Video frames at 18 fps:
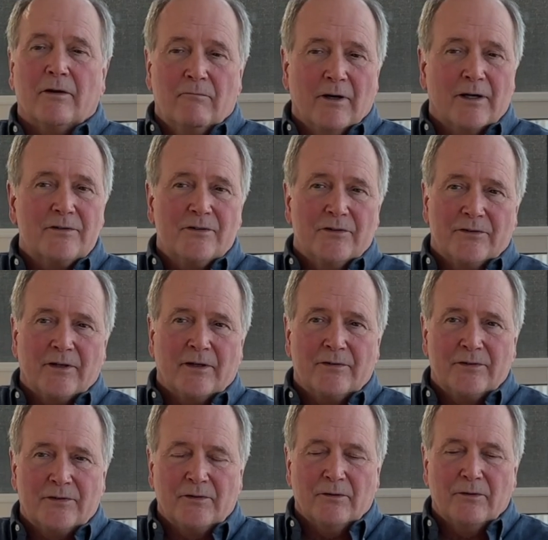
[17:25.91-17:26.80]
questions I
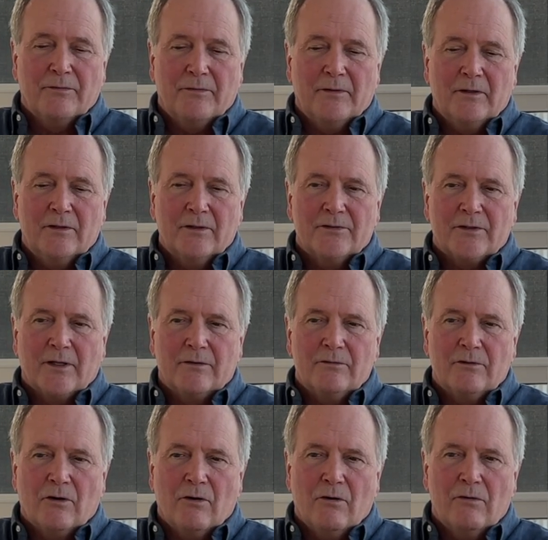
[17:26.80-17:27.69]
still think is
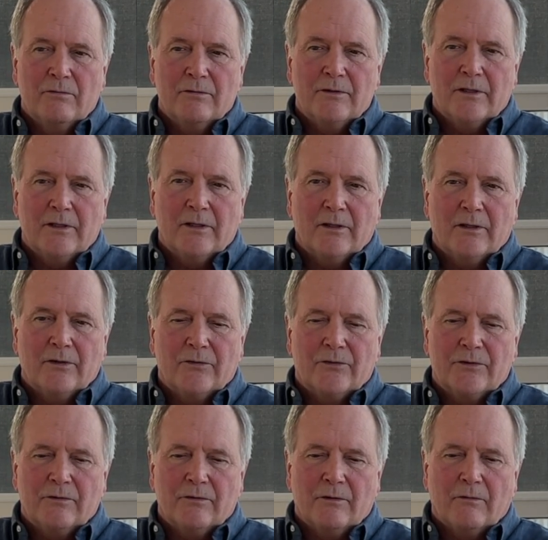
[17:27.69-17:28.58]
unknown is,